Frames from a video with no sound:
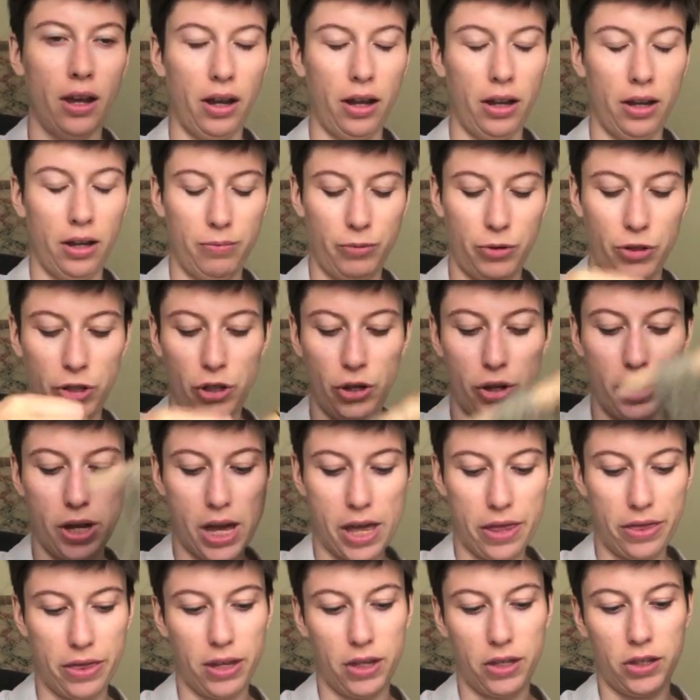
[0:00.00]
so you
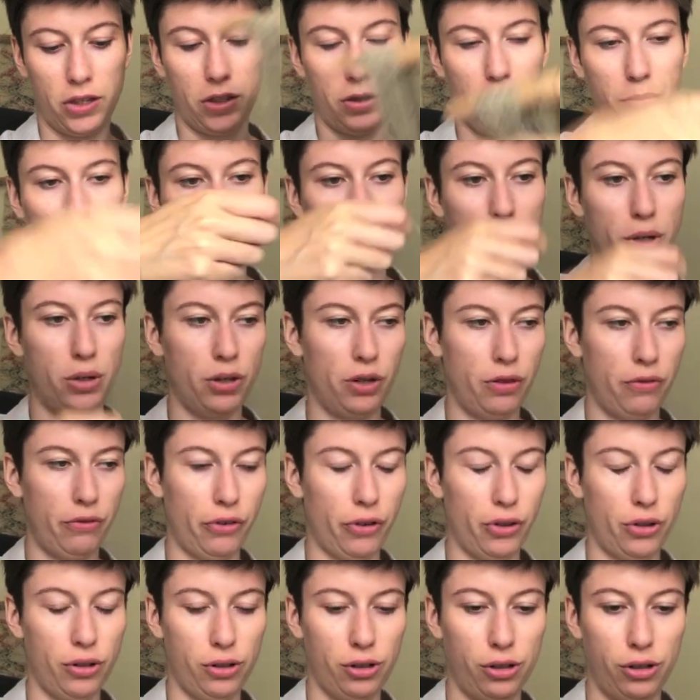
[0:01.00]
get this
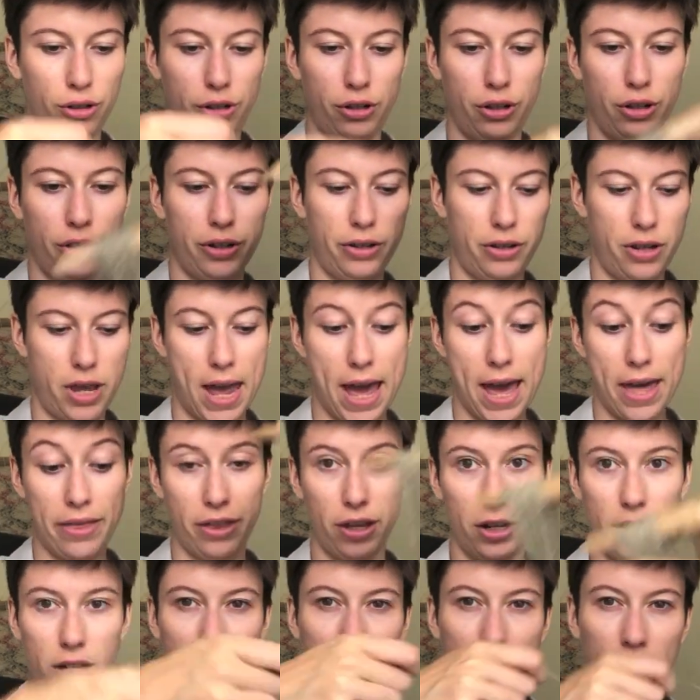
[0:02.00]
beautiful
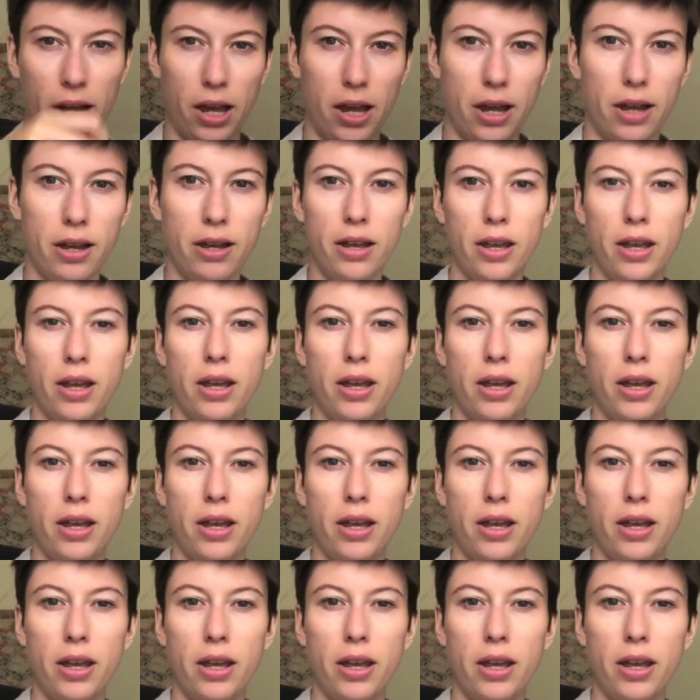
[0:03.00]
heathered colour,